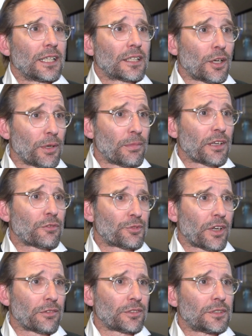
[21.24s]
coming back from
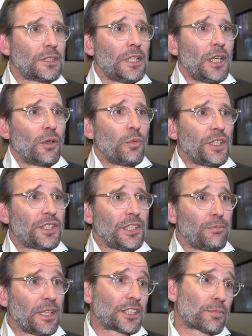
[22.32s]
travel. We see
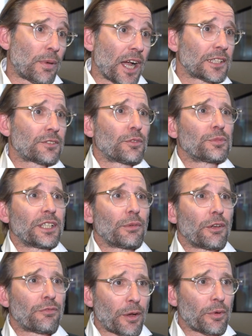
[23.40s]
big spikes from
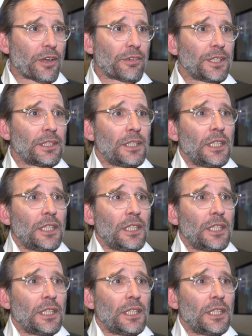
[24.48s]
January, February,